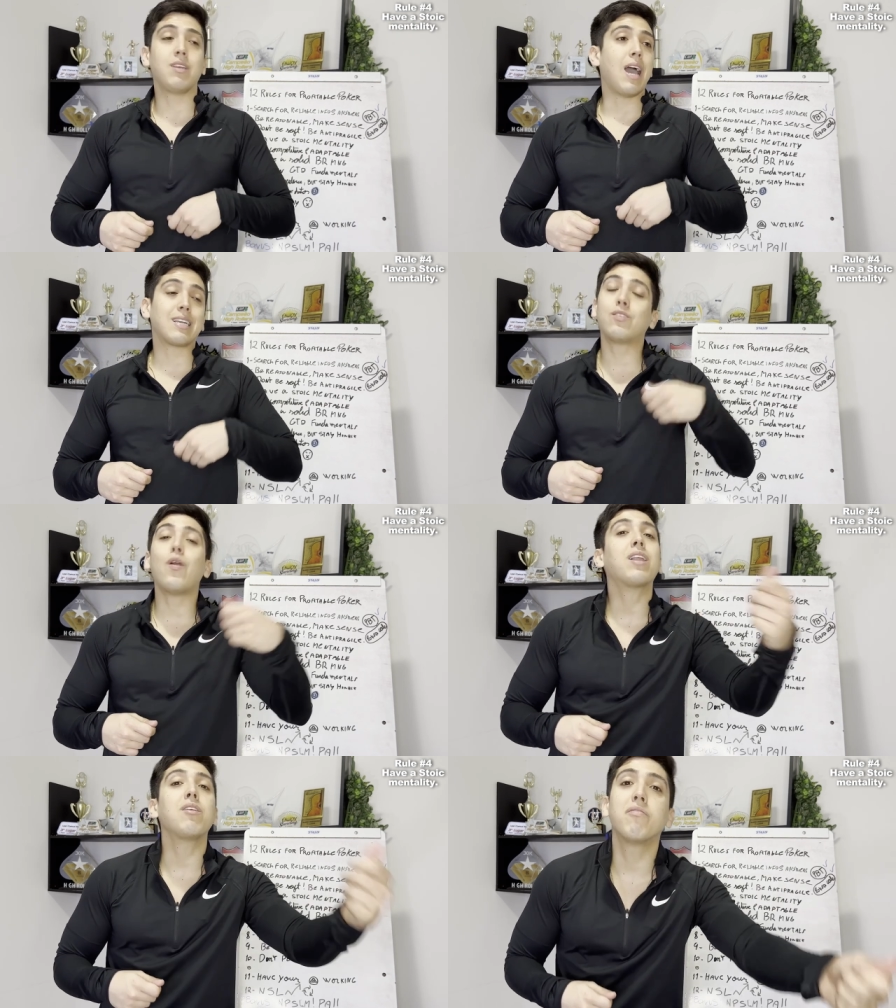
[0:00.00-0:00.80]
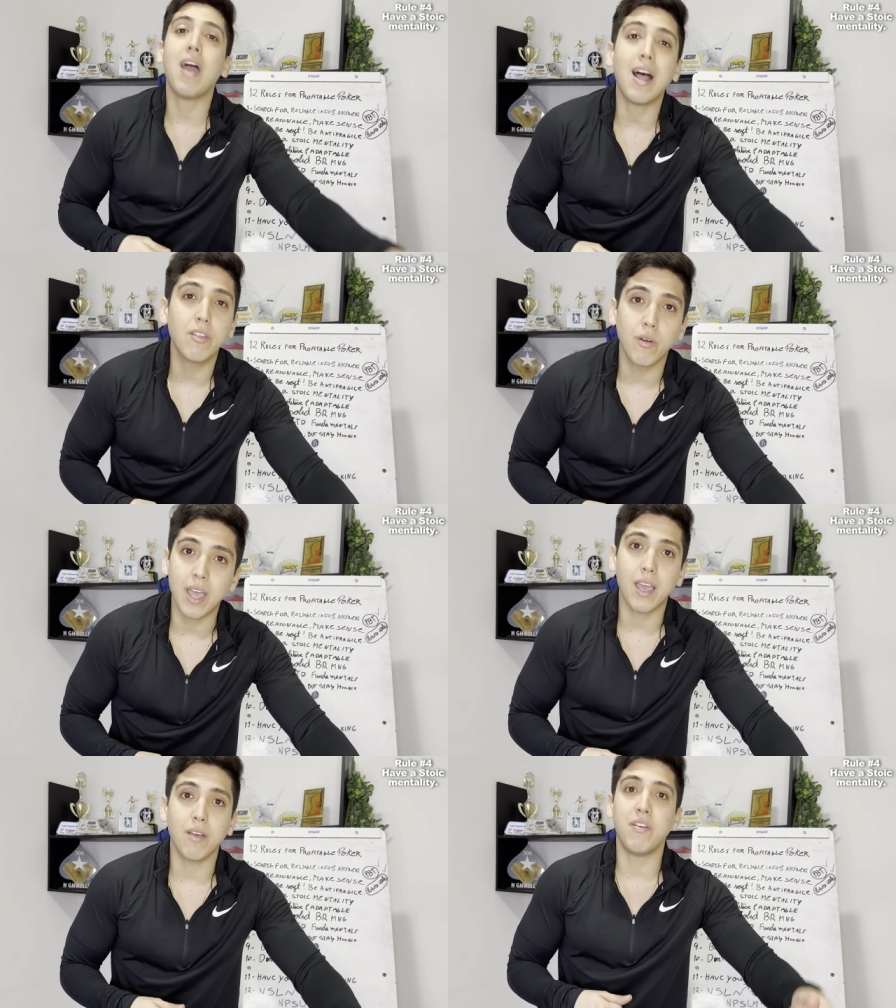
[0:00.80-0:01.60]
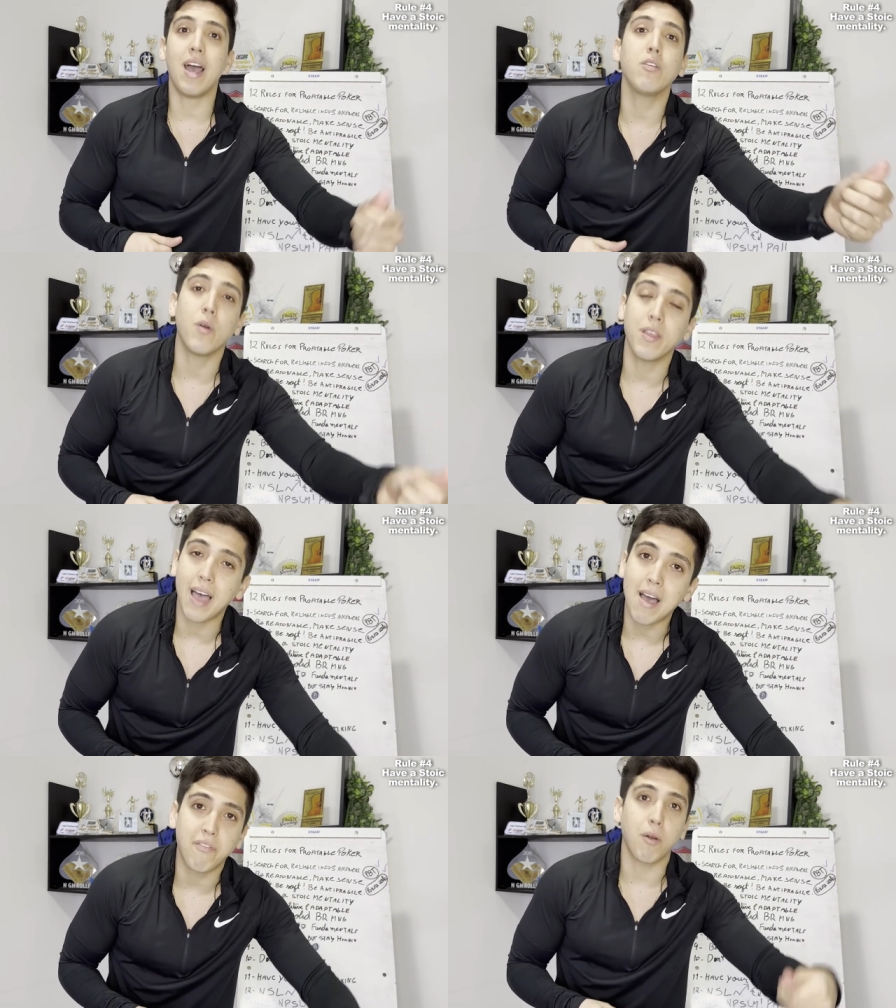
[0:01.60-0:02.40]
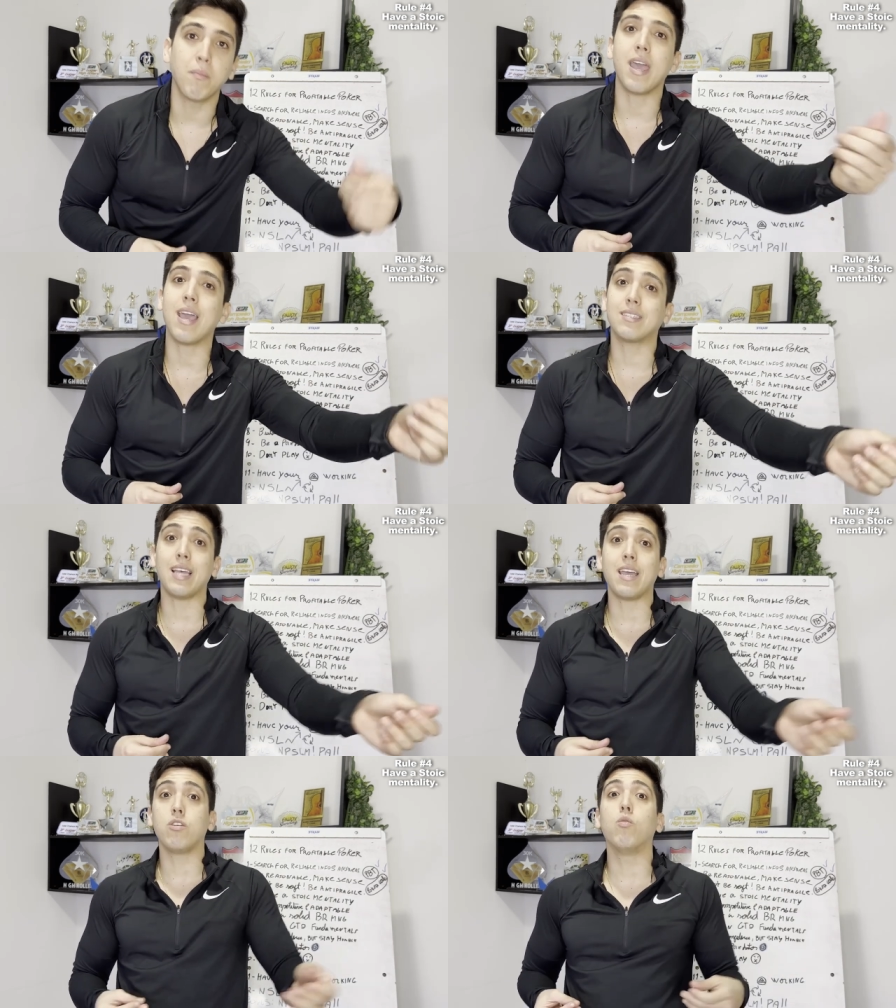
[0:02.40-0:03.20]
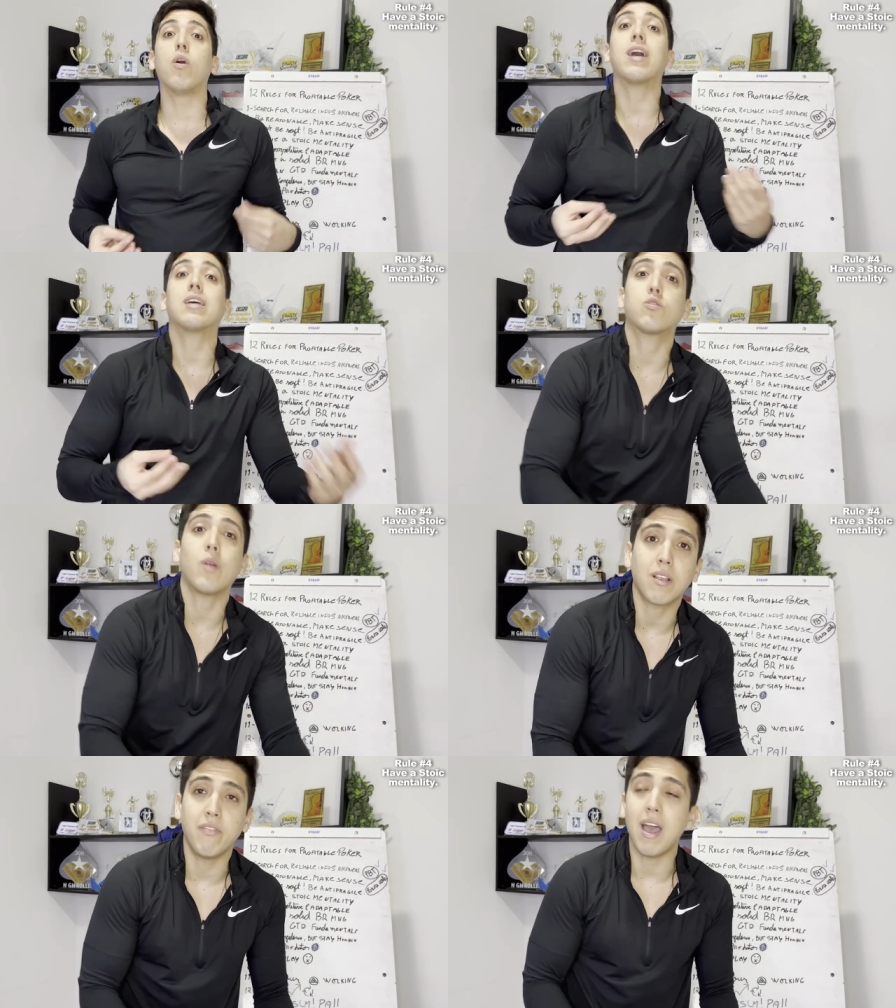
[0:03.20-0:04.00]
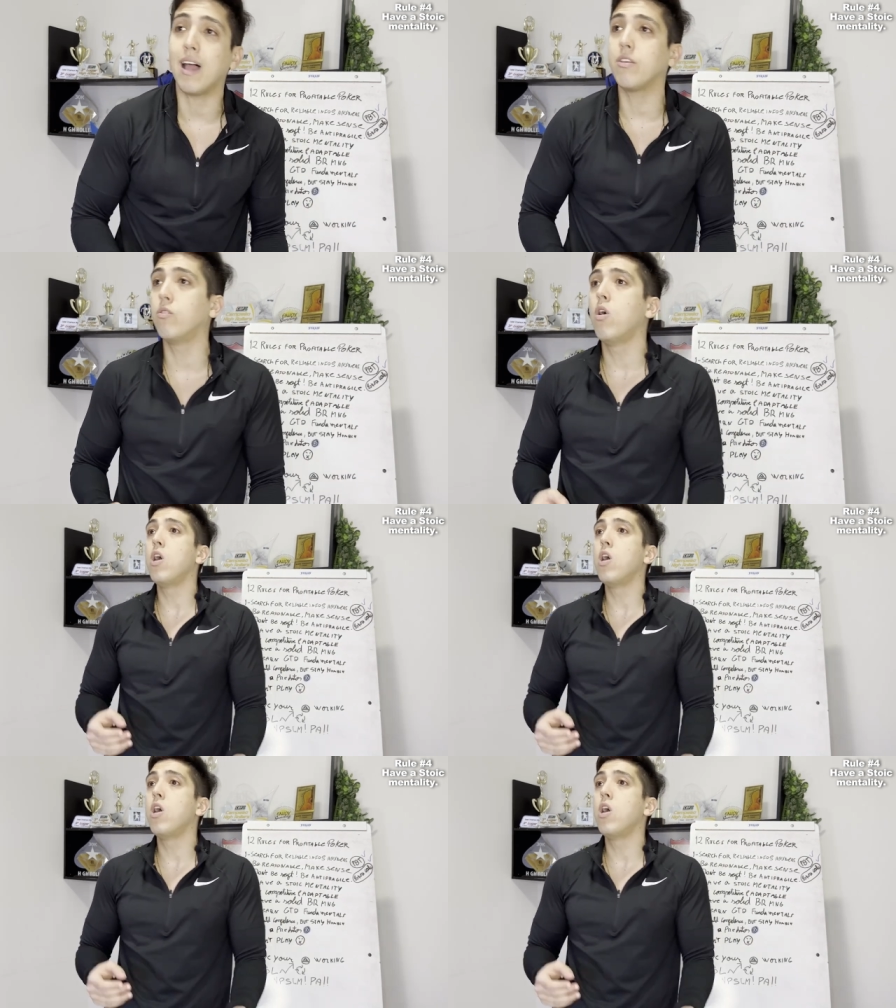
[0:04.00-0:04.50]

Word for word: extracting value, value enough from the hands that you want to extract value,